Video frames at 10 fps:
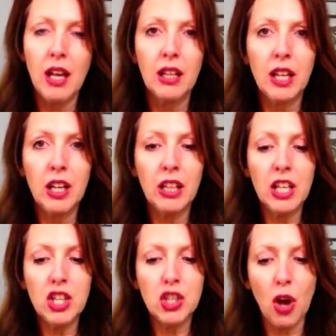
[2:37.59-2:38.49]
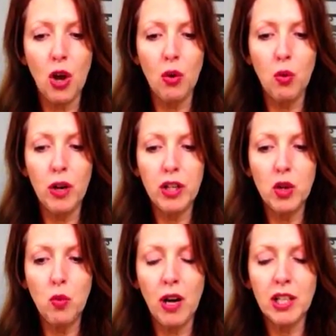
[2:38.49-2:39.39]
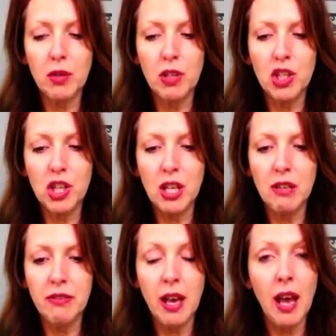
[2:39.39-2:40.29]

clearly show what you want to achieve